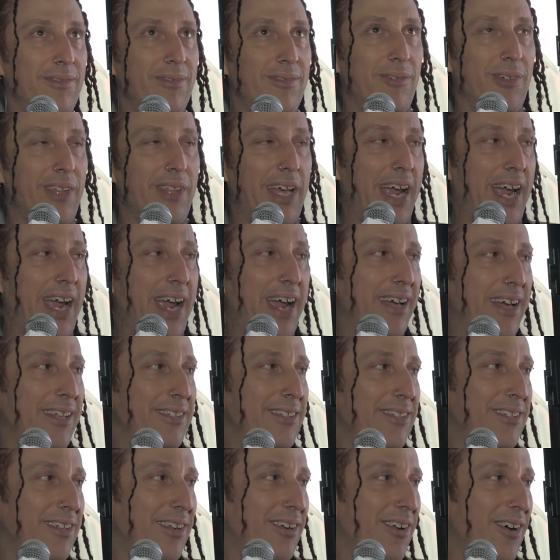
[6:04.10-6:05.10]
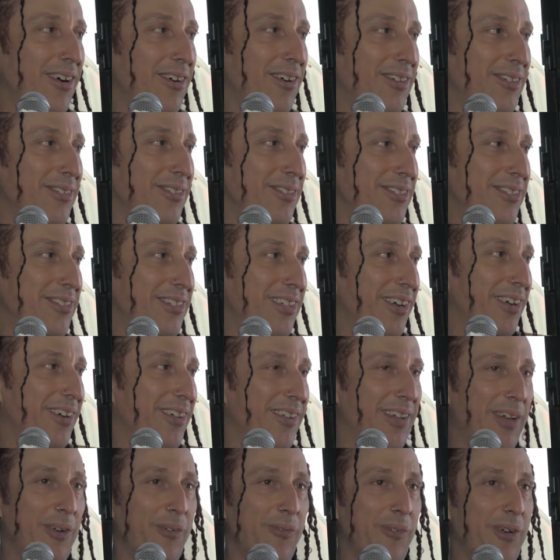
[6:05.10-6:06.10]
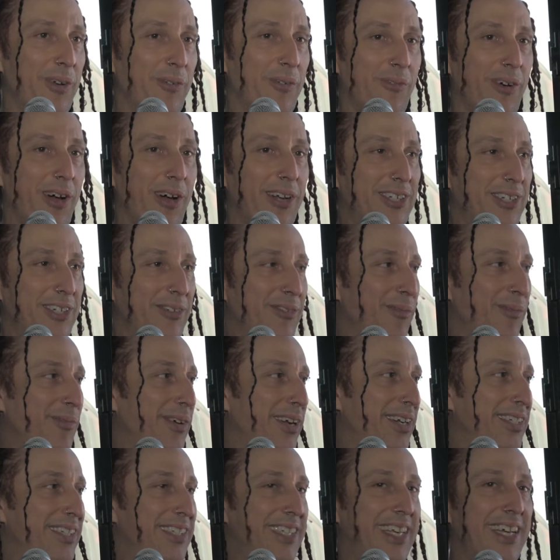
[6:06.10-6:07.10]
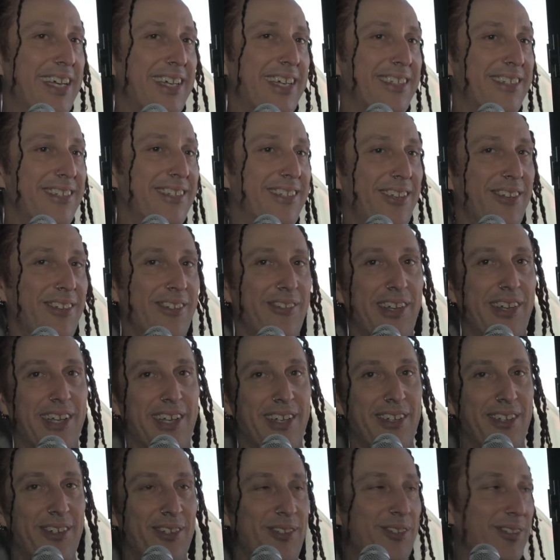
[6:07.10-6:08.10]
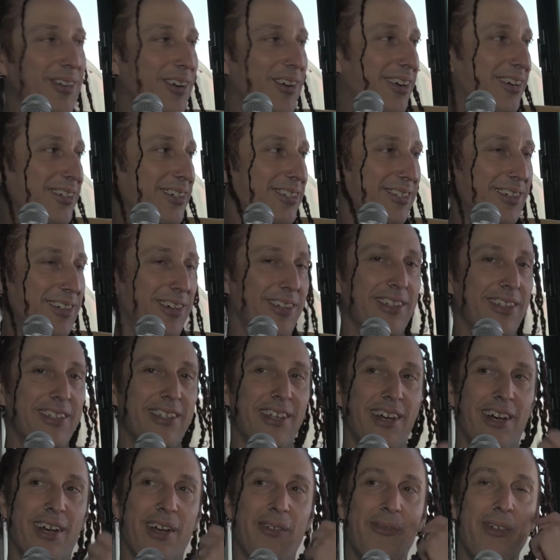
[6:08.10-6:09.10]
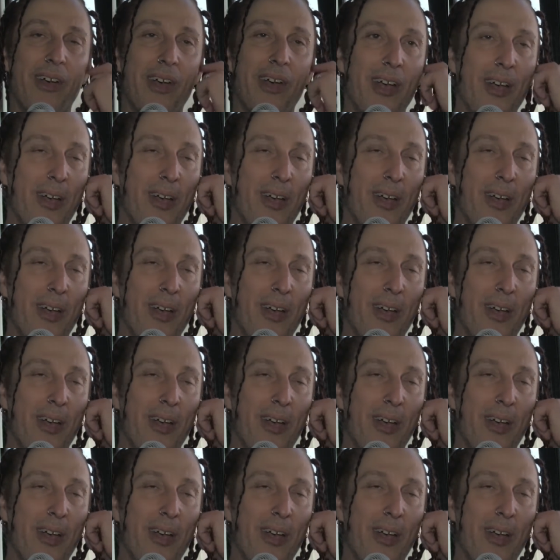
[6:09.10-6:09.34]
with the aunts and uncles. yeah, know, like right. We watch right. everybody's kids, so we get new dogs all the time.